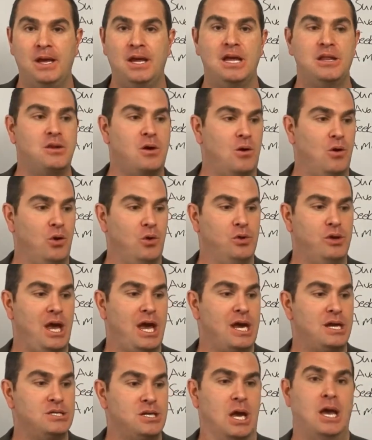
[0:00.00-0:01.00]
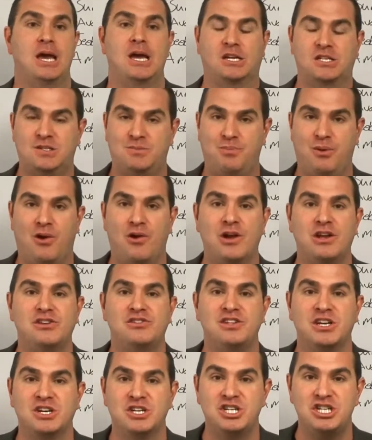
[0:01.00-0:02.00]
in their old age
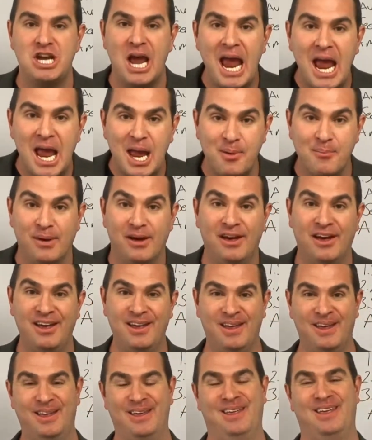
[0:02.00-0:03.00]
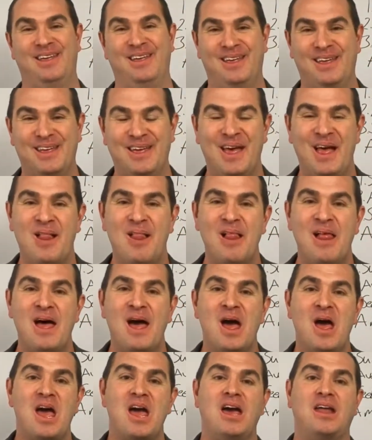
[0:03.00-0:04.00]
experiencing shame.
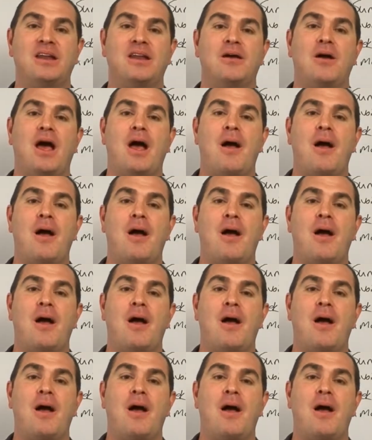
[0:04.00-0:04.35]
And